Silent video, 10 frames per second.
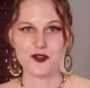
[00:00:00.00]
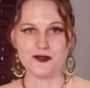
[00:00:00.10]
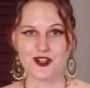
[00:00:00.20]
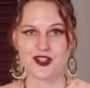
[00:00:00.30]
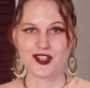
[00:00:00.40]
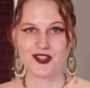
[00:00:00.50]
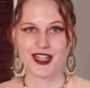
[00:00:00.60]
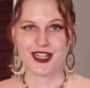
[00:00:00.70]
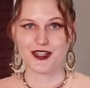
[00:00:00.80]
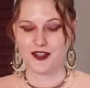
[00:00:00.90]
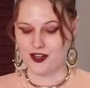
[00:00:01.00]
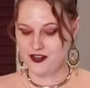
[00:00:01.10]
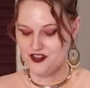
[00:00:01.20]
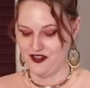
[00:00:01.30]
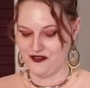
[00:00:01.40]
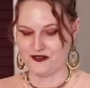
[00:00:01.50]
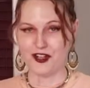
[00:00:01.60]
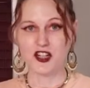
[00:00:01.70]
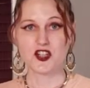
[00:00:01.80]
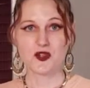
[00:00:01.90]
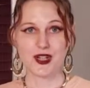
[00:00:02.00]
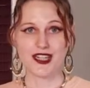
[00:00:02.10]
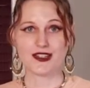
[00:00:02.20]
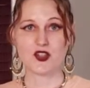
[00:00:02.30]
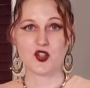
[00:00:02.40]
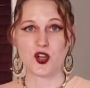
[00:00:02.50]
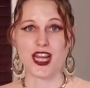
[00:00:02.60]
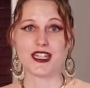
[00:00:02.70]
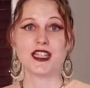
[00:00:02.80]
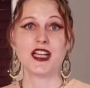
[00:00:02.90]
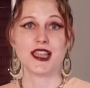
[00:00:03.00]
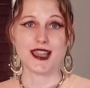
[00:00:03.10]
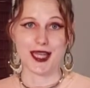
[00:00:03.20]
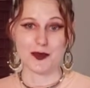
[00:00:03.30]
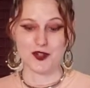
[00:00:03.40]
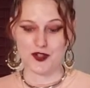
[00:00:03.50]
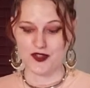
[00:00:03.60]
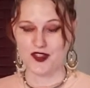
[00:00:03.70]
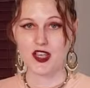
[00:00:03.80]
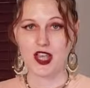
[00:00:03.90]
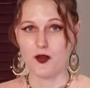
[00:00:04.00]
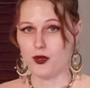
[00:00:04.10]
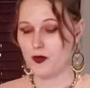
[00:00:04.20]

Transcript: first ingredient, fresh squeezed strained lime juice. And we